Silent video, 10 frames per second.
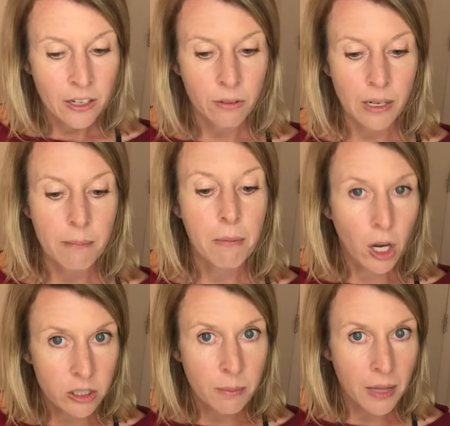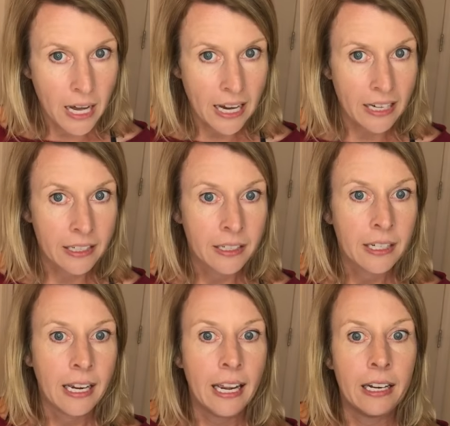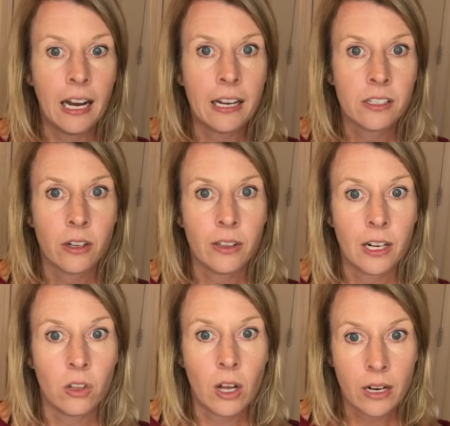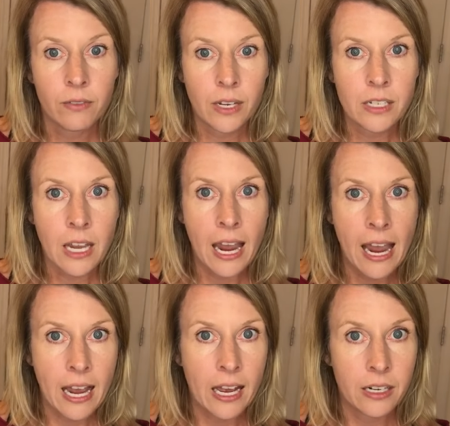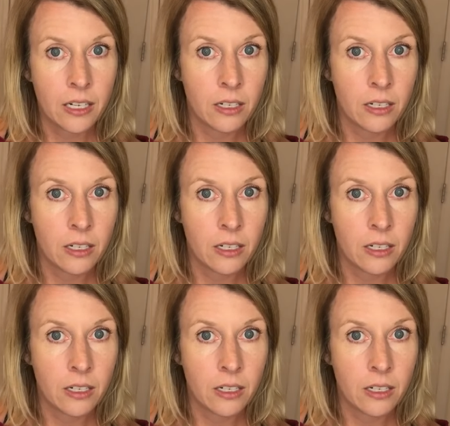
We multiply, and I saw that a lot of us had